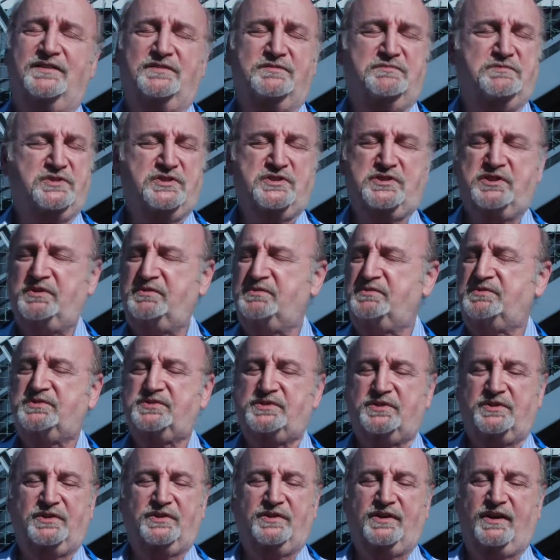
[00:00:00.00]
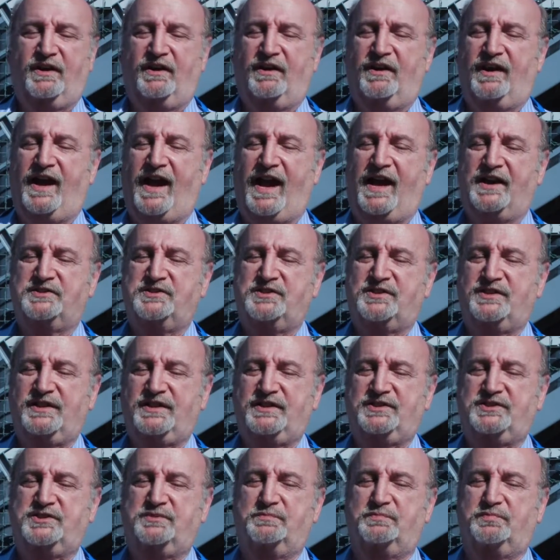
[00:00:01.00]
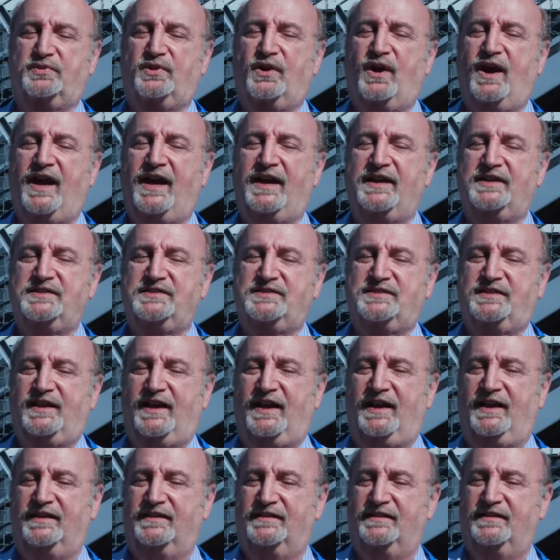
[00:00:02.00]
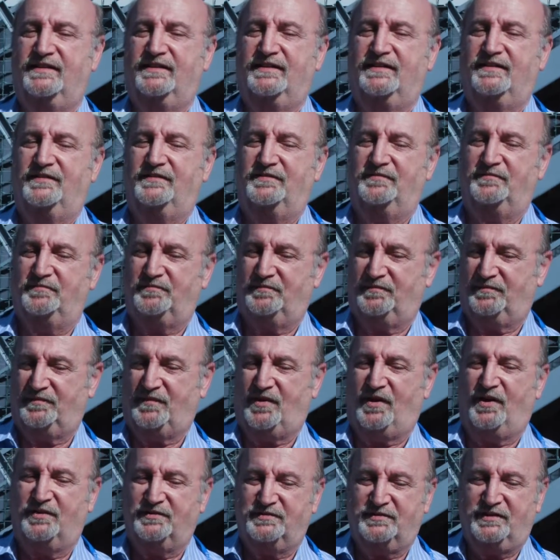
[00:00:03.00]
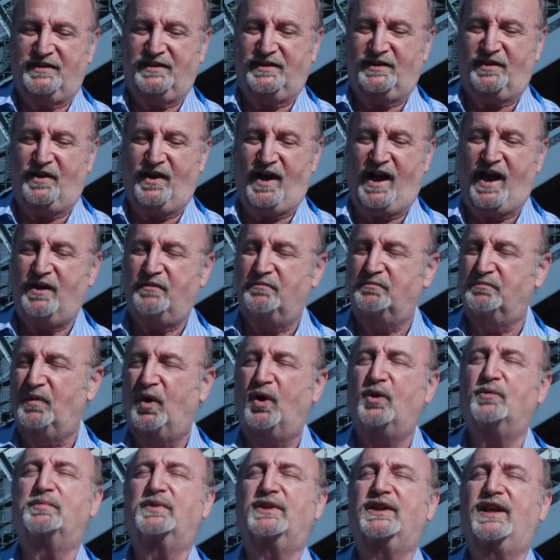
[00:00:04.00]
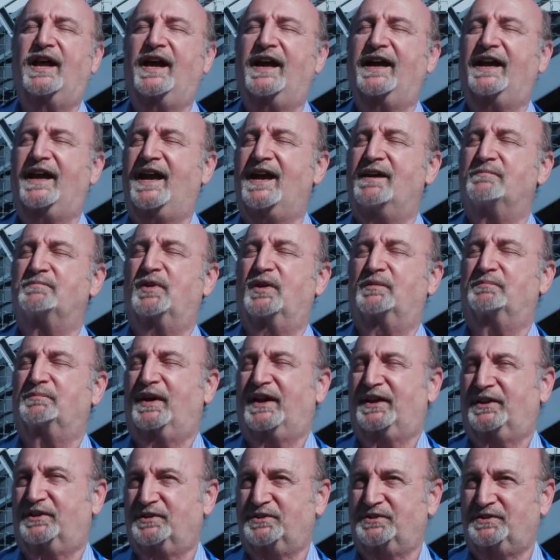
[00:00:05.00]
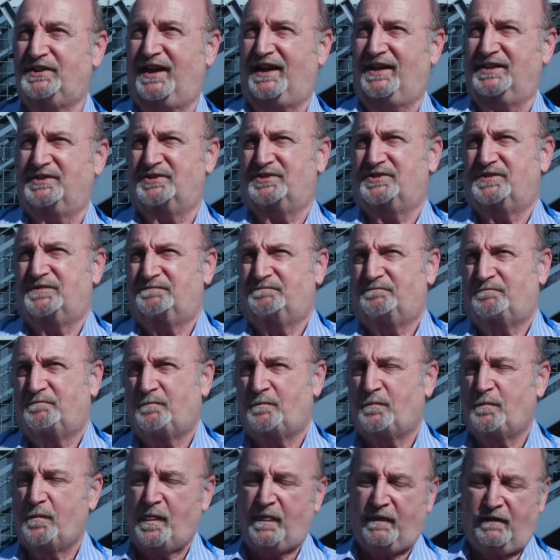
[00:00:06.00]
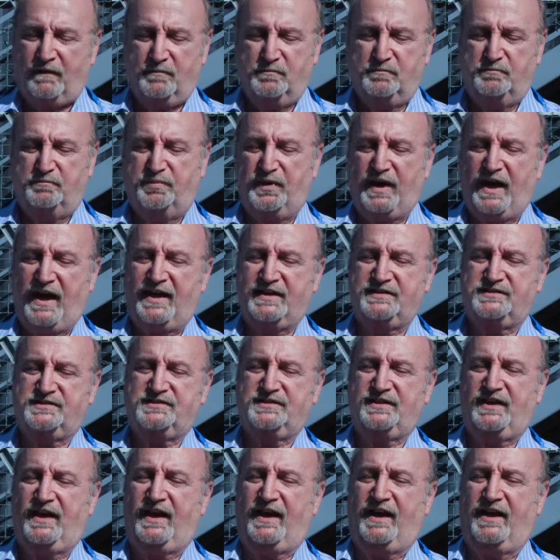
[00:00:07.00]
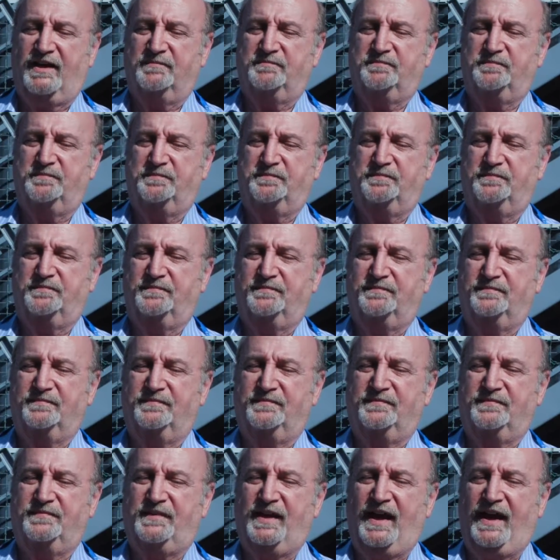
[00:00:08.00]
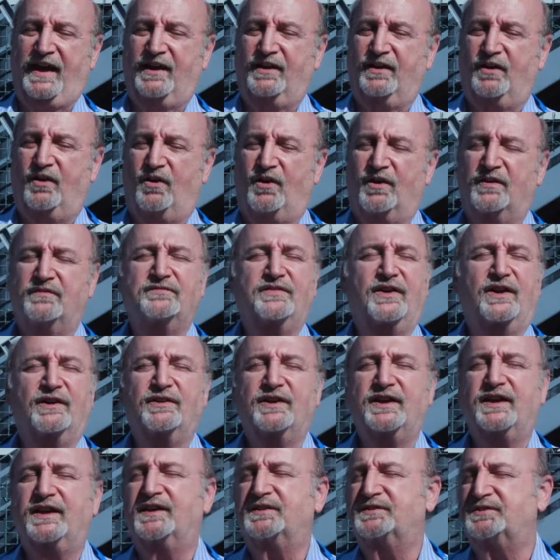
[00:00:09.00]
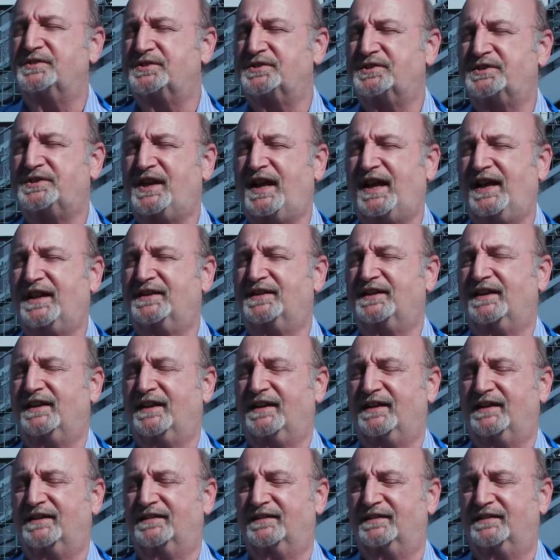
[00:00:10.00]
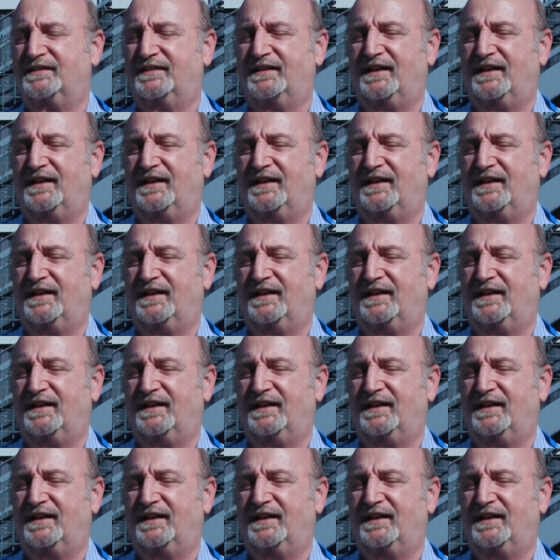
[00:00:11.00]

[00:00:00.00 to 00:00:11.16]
Students are actually surprised that you know, how mobile I am on my good days. But they are very understanding.